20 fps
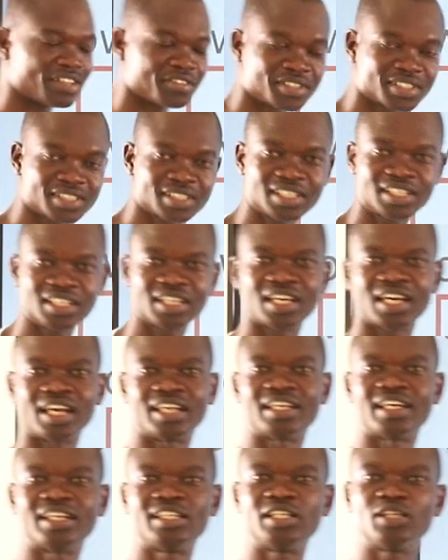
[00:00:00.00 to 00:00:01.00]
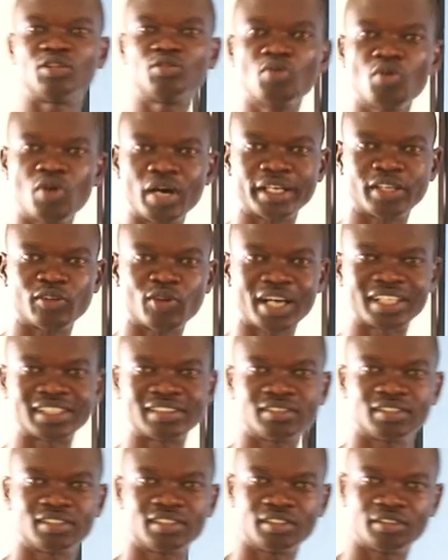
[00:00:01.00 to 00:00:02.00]
leaves, and then they go and
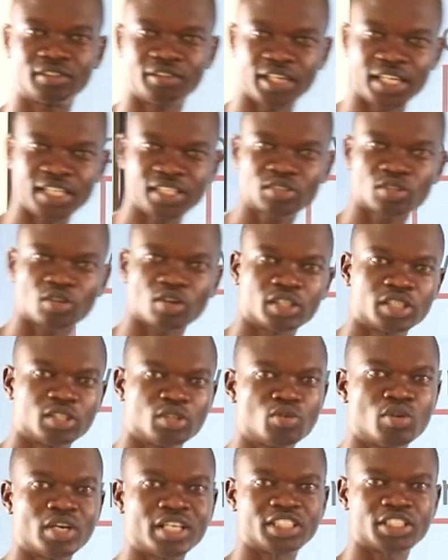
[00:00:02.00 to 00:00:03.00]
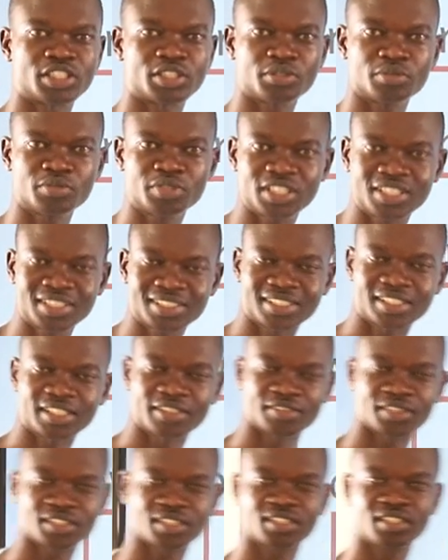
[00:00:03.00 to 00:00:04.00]
what? Graze, or they go and chew these
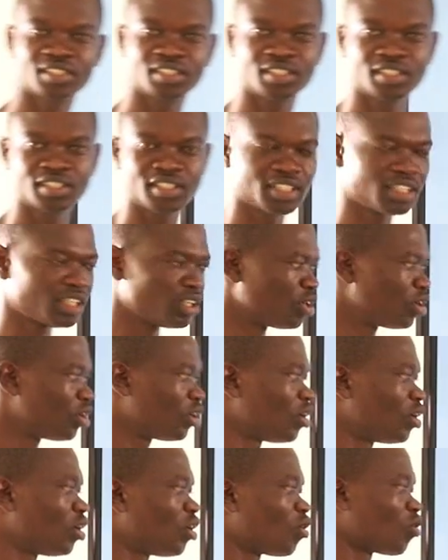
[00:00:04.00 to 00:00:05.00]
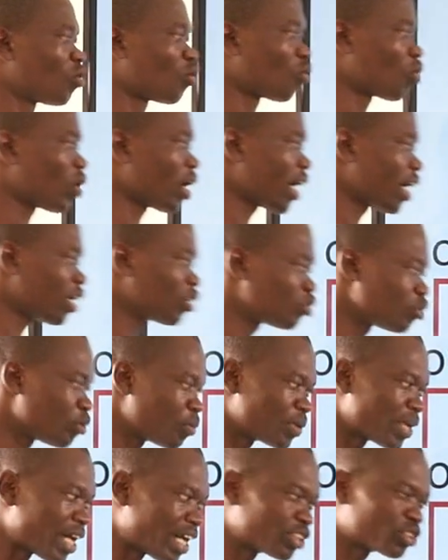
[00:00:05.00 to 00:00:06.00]
leaves. Where
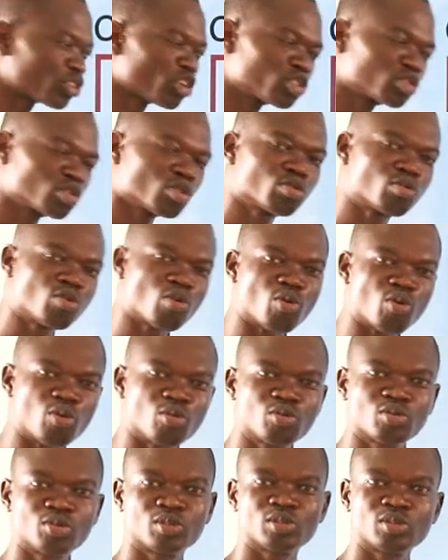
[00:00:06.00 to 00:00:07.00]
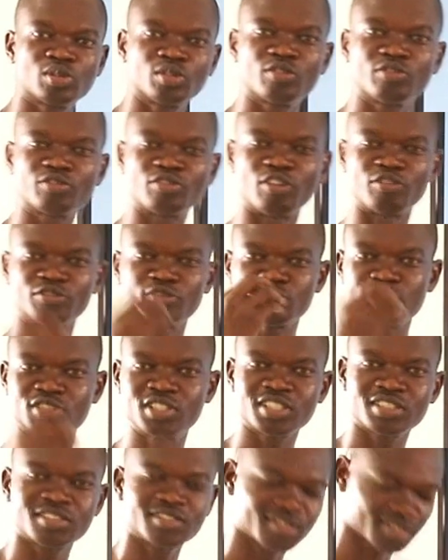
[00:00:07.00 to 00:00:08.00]
do plants also go for
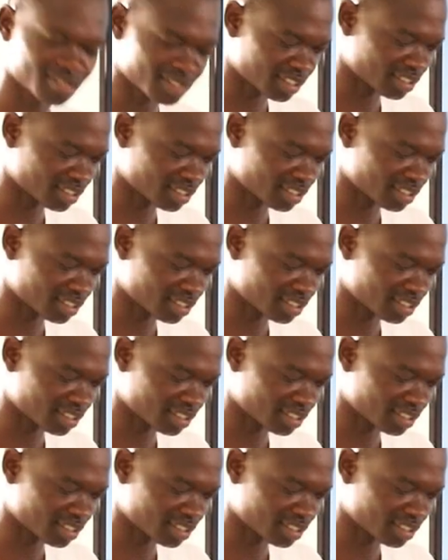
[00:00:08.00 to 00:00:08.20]
food?